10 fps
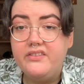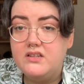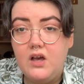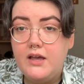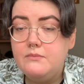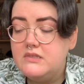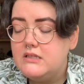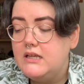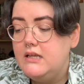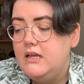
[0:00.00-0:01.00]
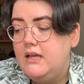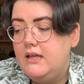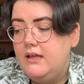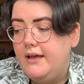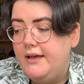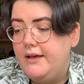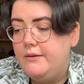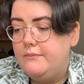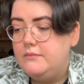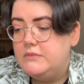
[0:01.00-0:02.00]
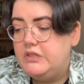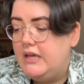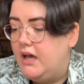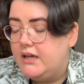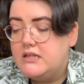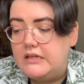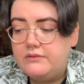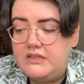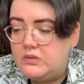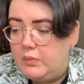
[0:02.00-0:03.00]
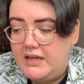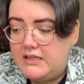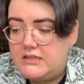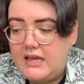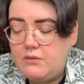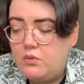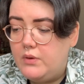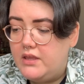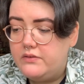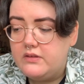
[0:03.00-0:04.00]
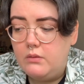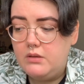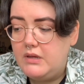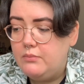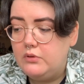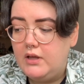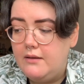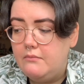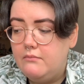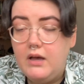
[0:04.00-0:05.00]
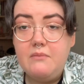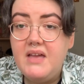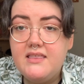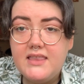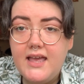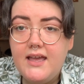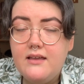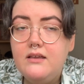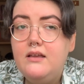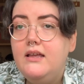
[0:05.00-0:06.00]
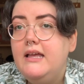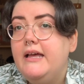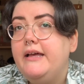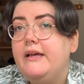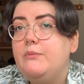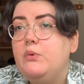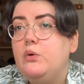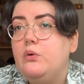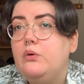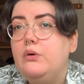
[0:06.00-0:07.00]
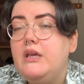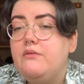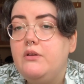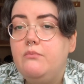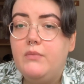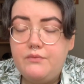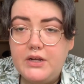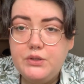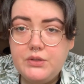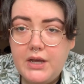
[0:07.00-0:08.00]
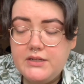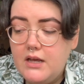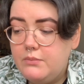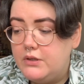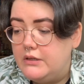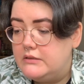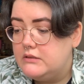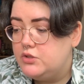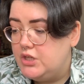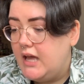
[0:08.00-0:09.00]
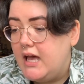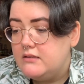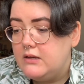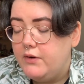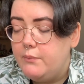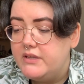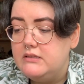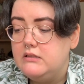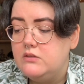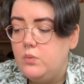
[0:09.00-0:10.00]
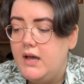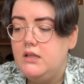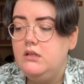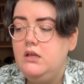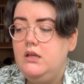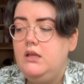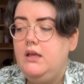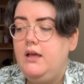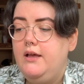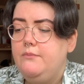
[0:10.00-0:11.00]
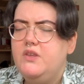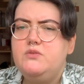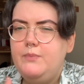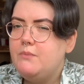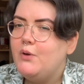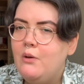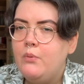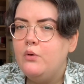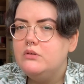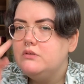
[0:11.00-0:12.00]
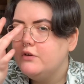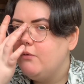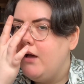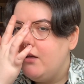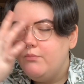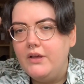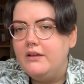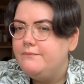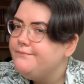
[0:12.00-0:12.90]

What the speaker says: times. So yeah, I can definitely split the table with some of the people I met there, or even my friend who turned up, because she has her own business as well, that's been put on pause for a while, but